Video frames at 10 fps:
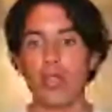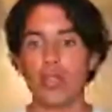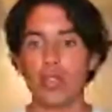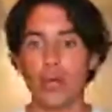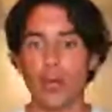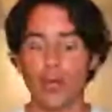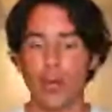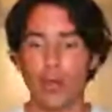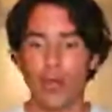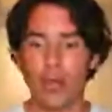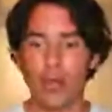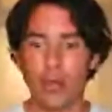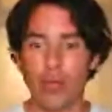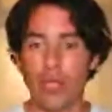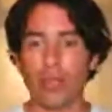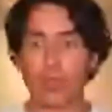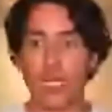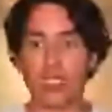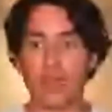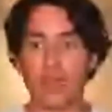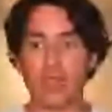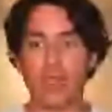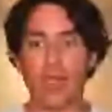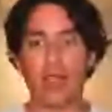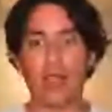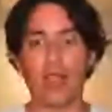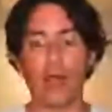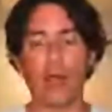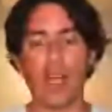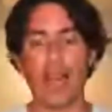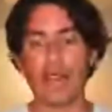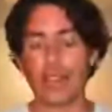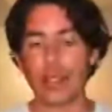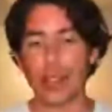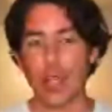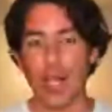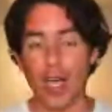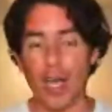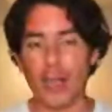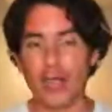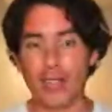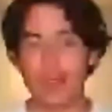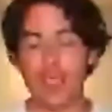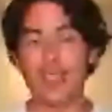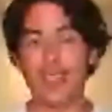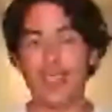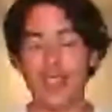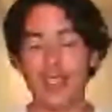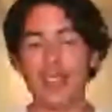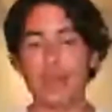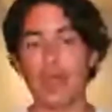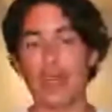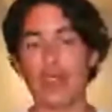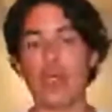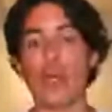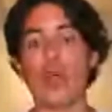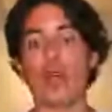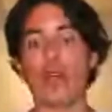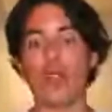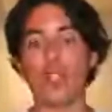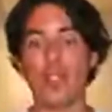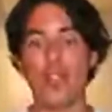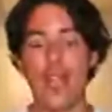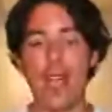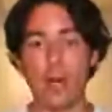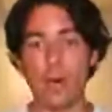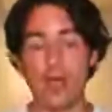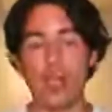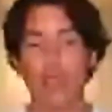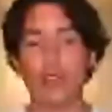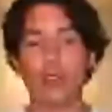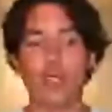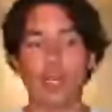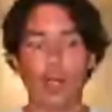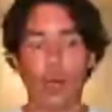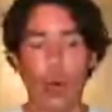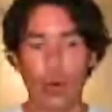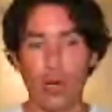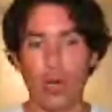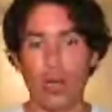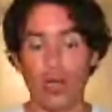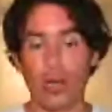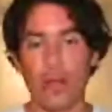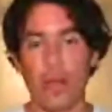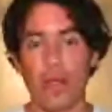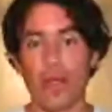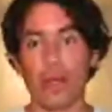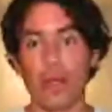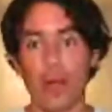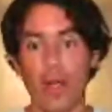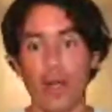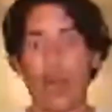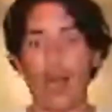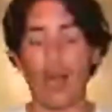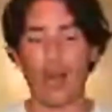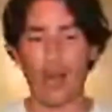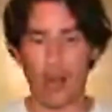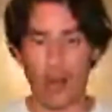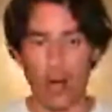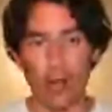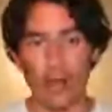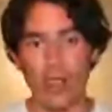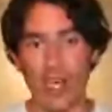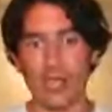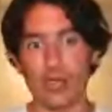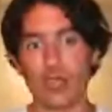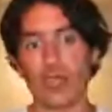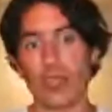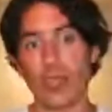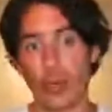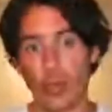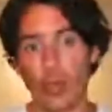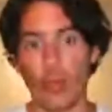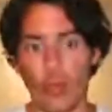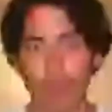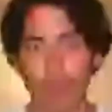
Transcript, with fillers: So recognizement, and we have to understand this because we are going now to the core where all of that go through.